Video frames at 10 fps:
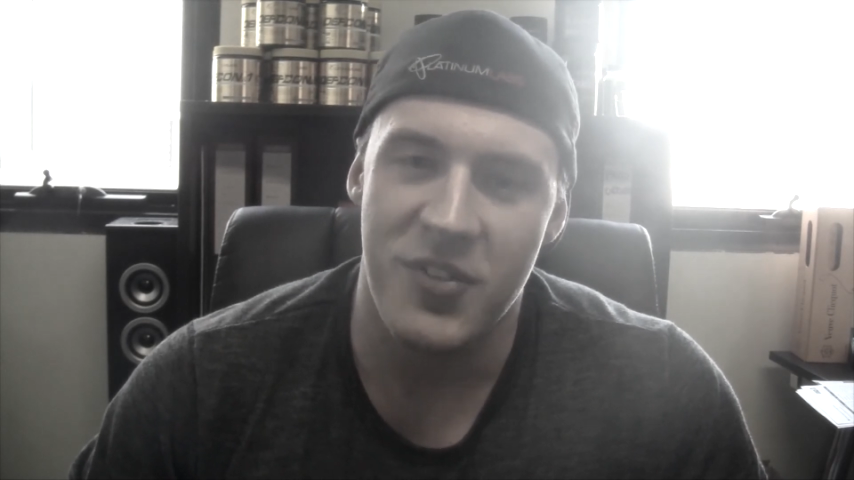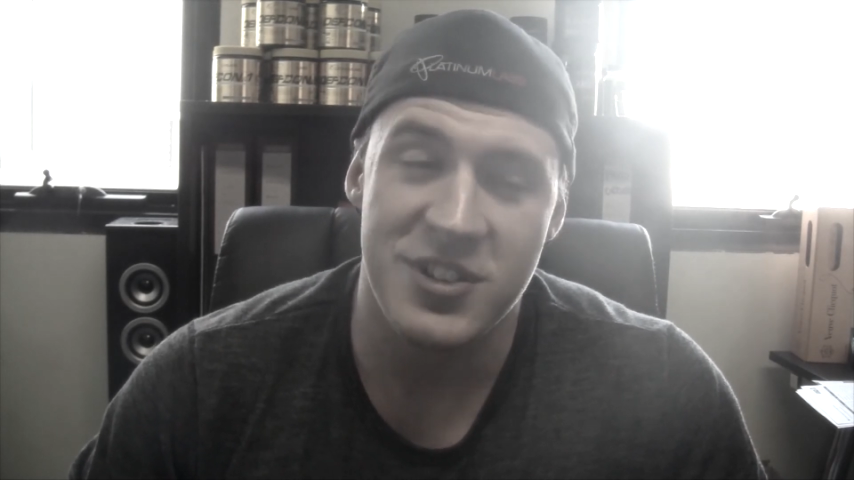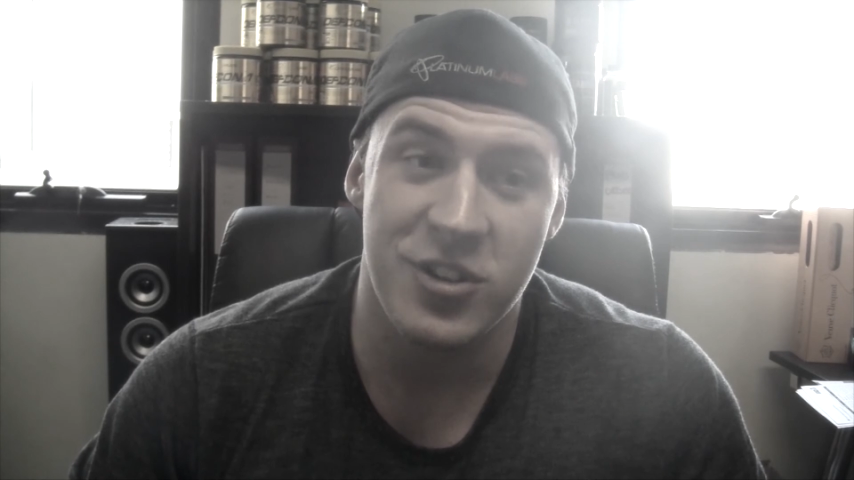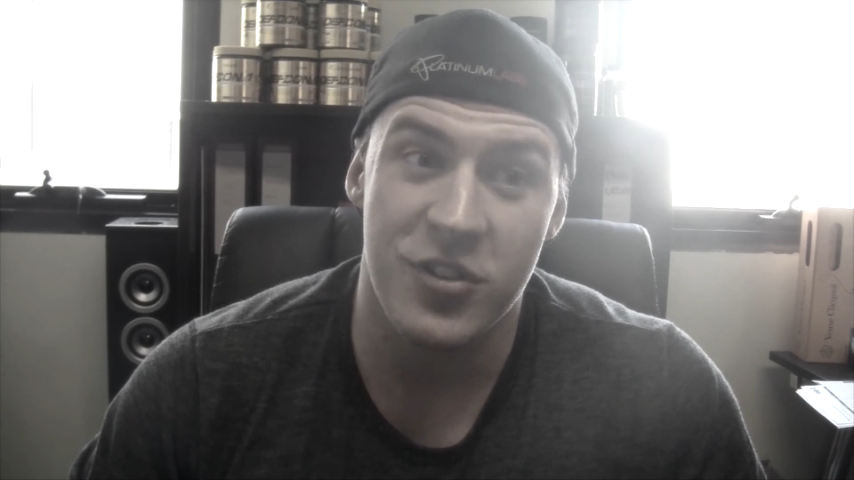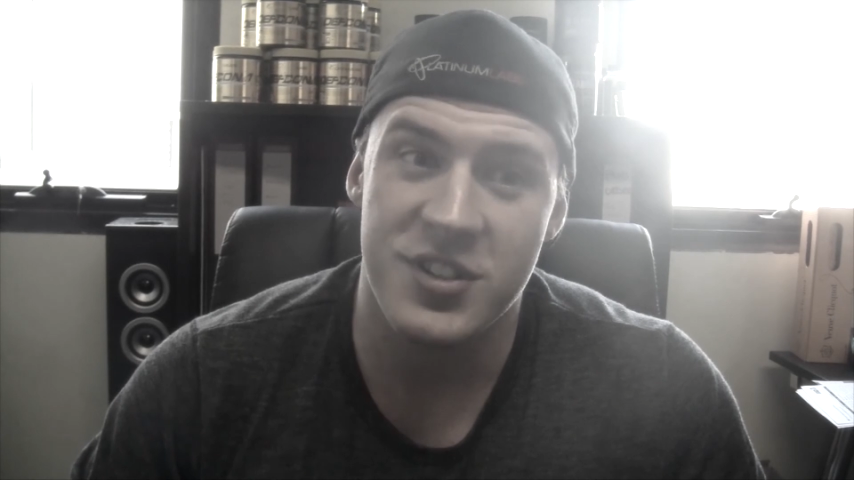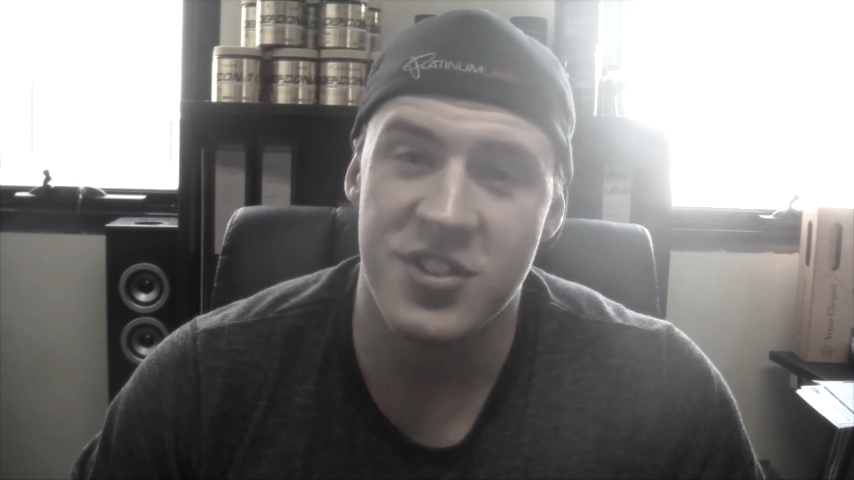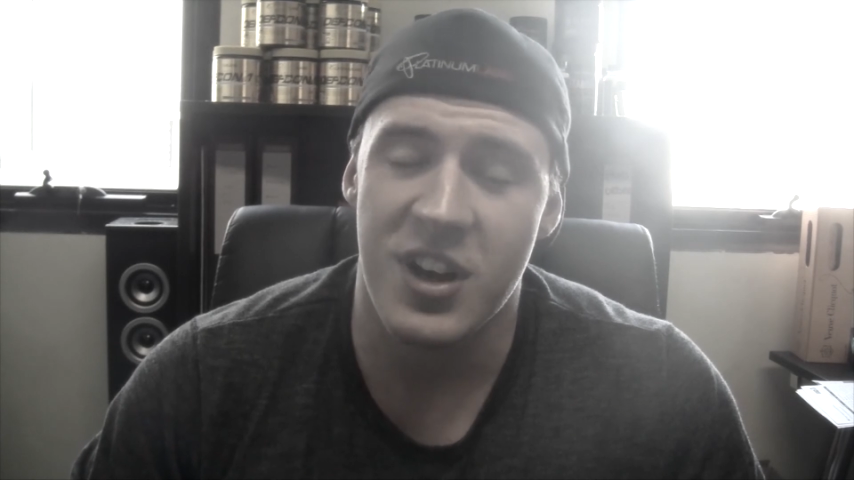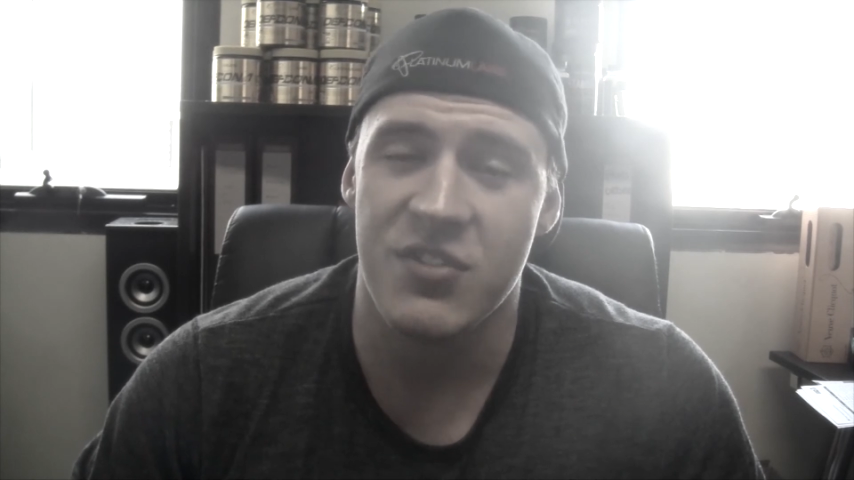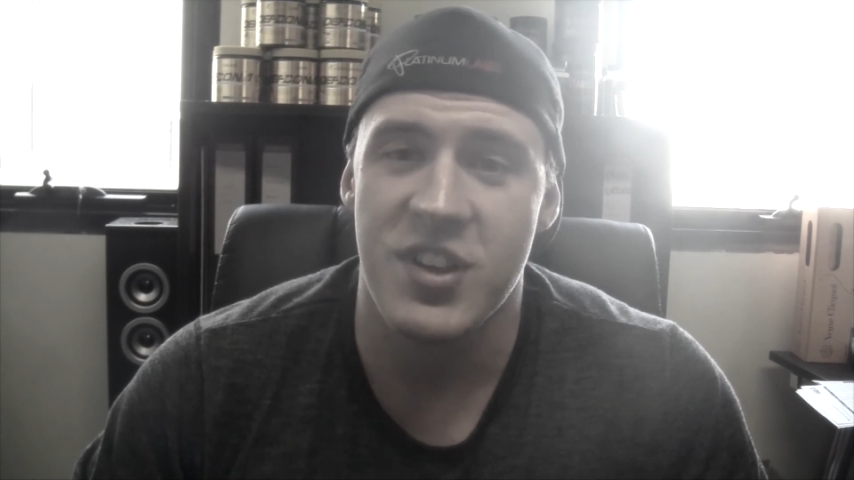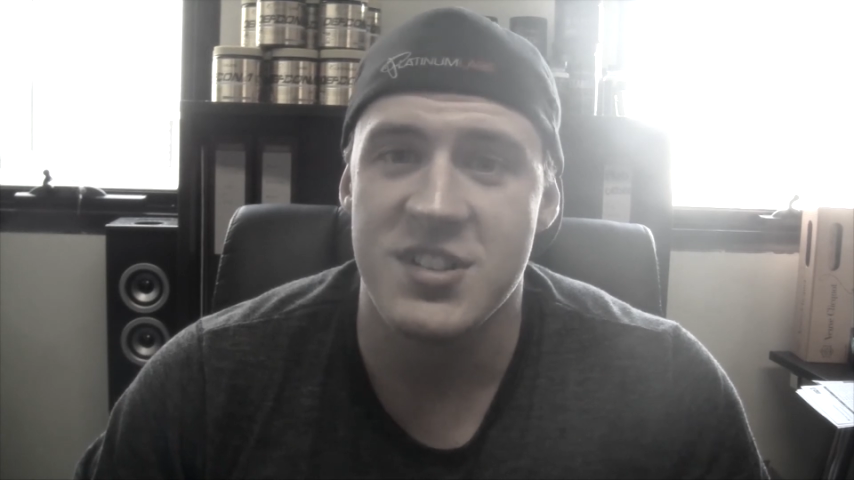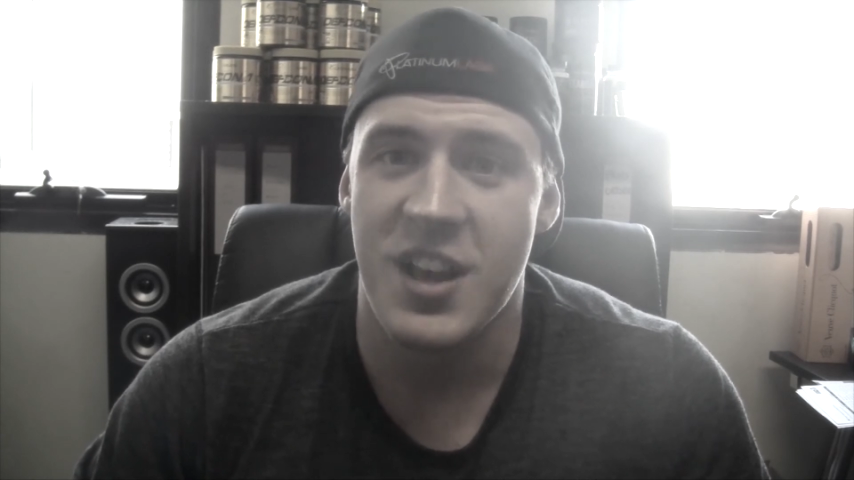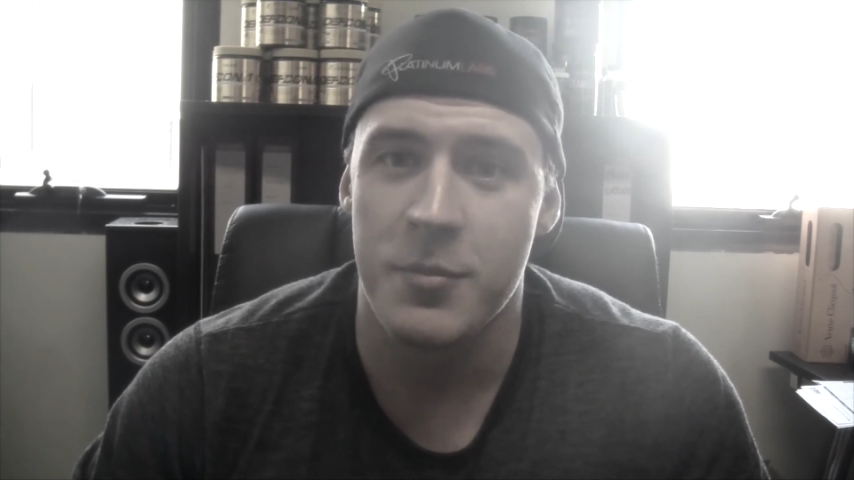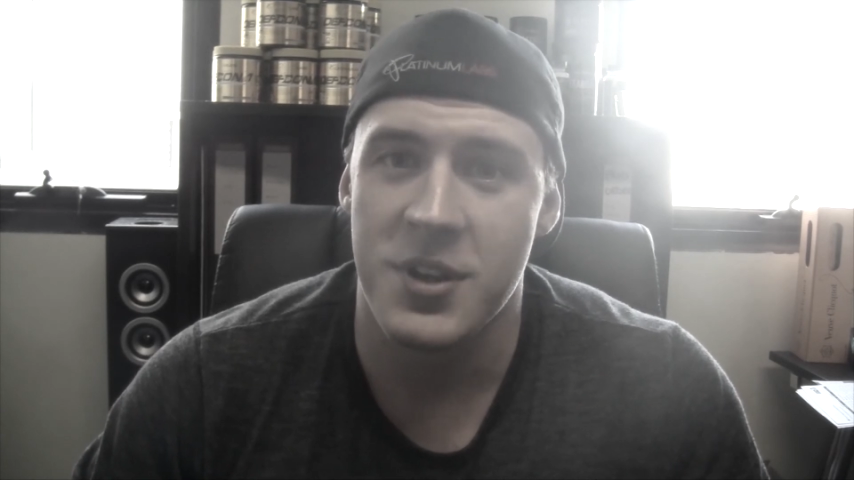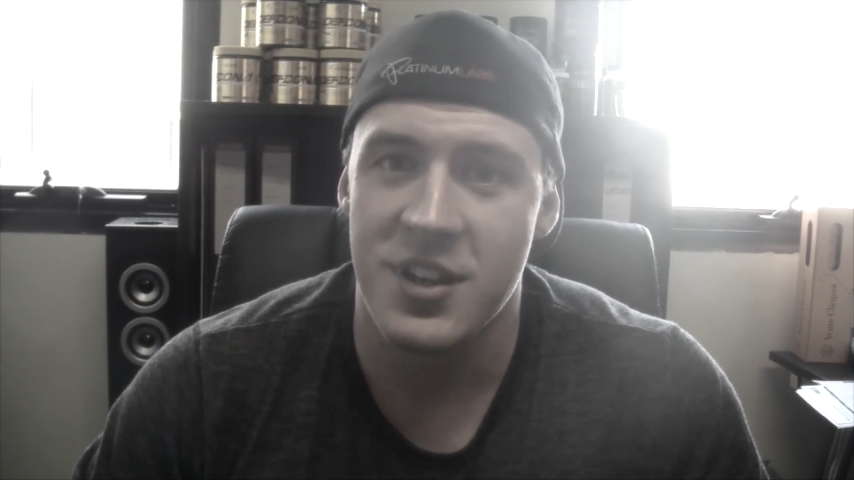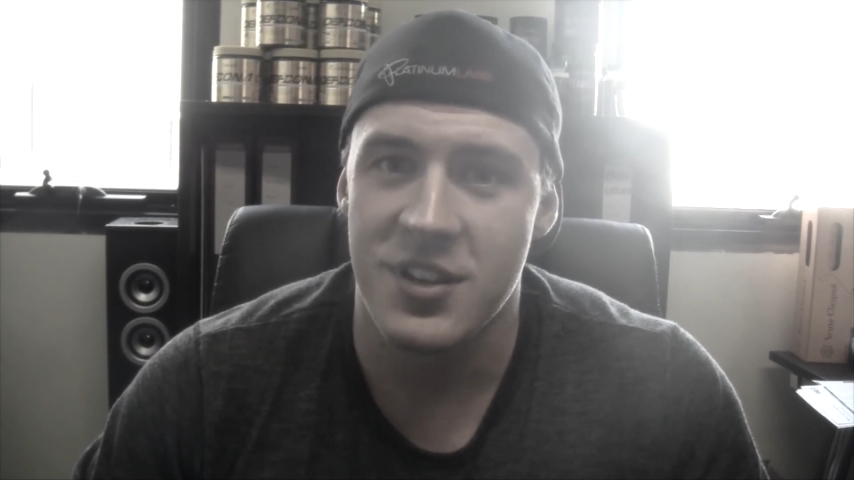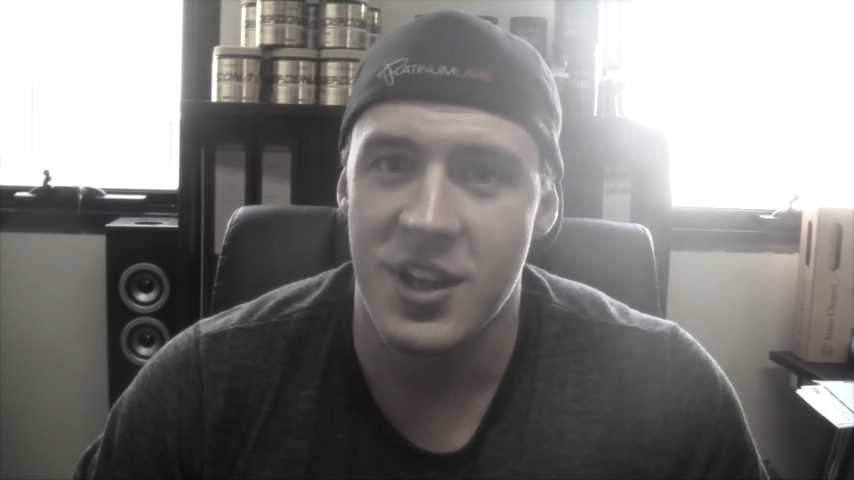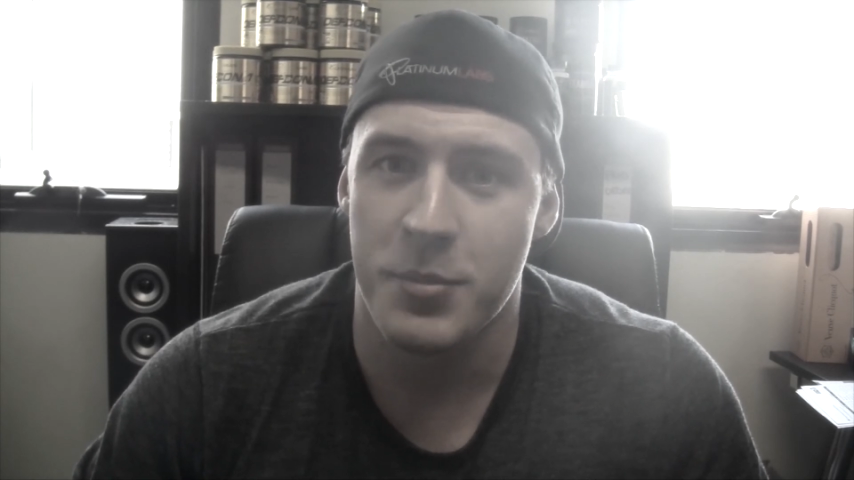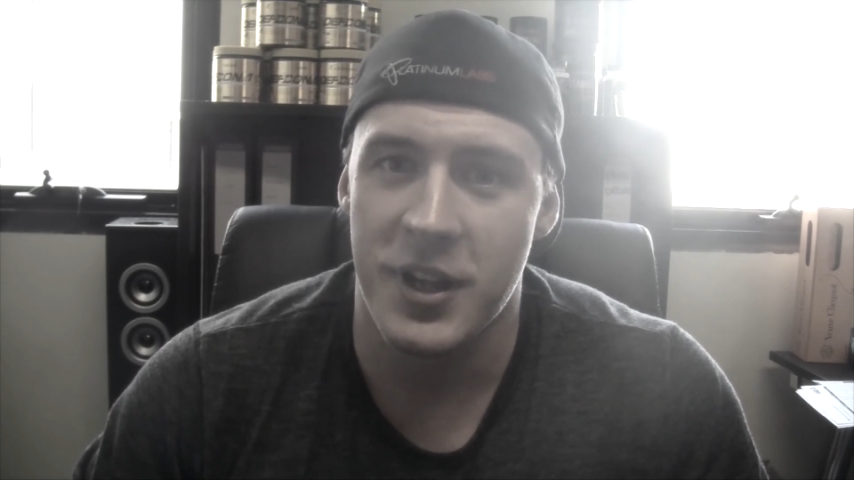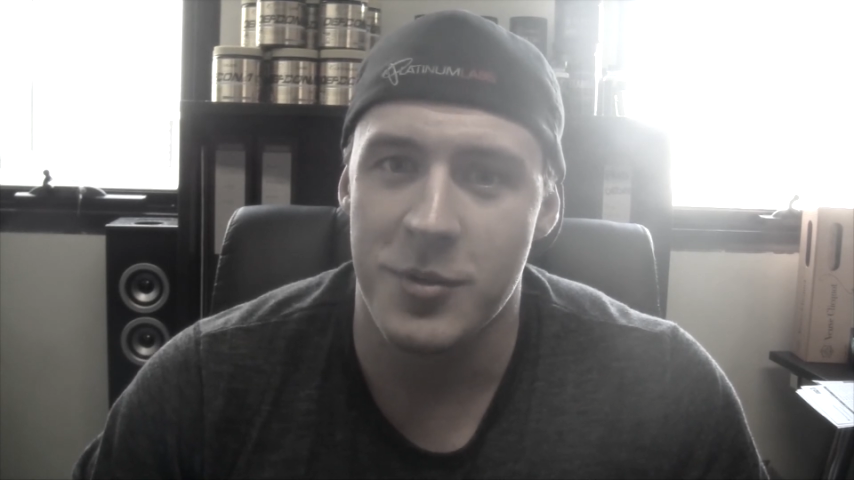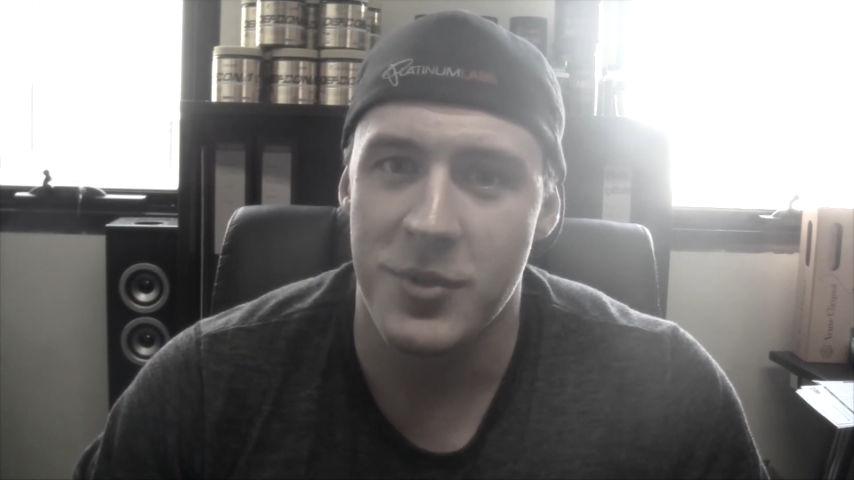there's a lot of exciting things happening at
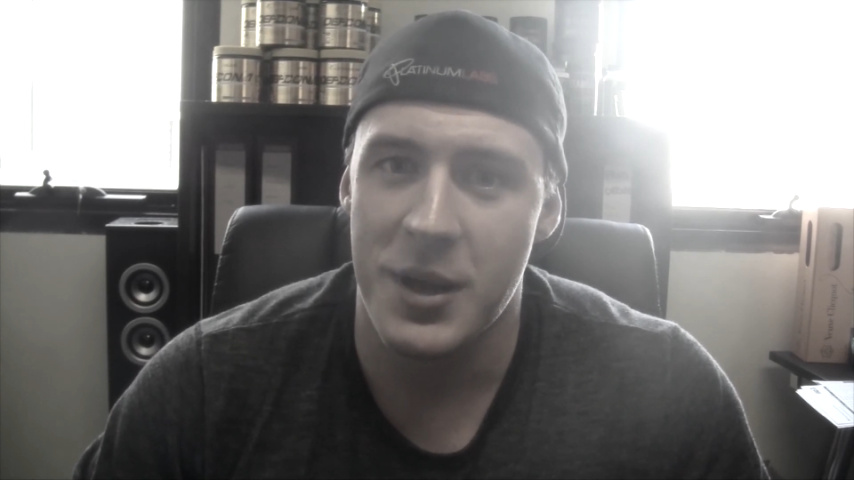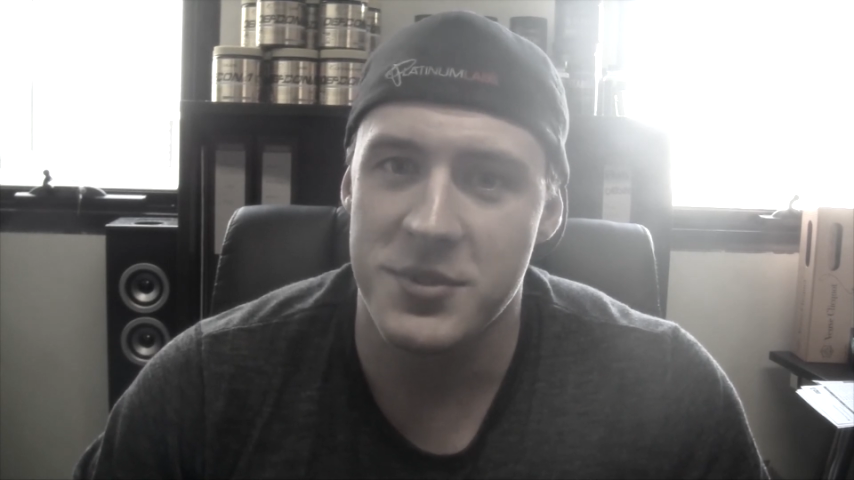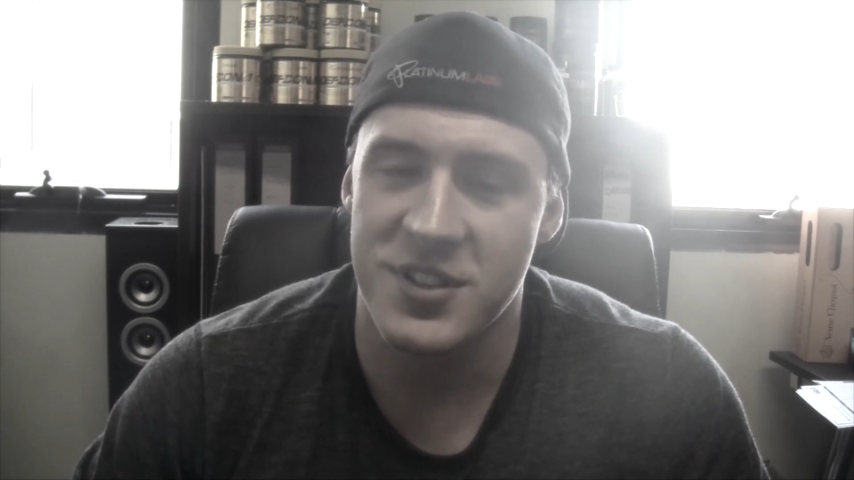Platinum Labs.